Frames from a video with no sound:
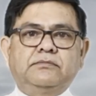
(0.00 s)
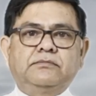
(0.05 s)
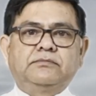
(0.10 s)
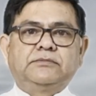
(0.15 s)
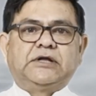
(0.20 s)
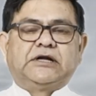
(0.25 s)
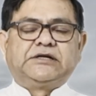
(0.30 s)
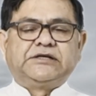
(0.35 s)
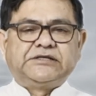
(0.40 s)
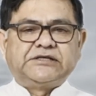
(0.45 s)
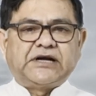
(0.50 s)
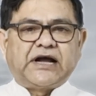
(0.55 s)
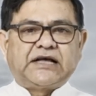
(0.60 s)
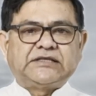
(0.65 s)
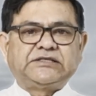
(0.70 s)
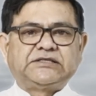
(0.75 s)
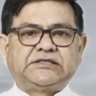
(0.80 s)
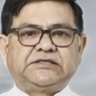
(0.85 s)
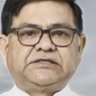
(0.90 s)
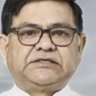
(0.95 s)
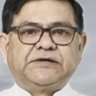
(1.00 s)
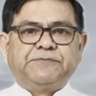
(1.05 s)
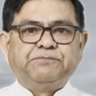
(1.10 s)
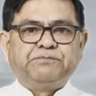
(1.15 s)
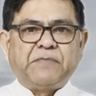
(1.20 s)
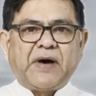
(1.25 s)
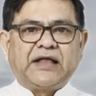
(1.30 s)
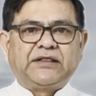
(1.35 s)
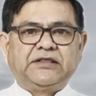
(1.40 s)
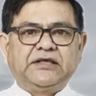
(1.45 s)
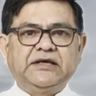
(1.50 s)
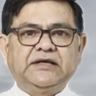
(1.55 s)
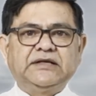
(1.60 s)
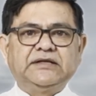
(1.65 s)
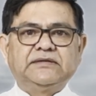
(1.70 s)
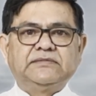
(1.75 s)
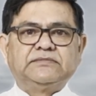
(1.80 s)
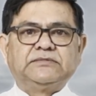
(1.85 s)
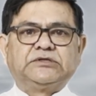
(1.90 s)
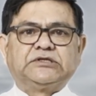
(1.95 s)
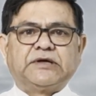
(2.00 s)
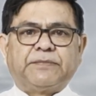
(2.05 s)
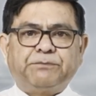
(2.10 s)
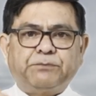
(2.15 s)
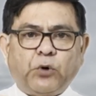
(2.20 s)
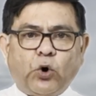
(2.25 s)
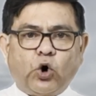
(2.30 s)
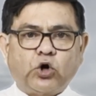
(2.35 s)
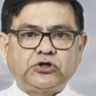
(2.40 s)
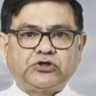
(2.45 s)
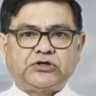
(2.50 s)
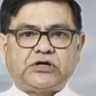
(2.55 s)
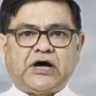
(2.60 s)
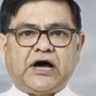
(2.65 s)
the trust, sympathy, support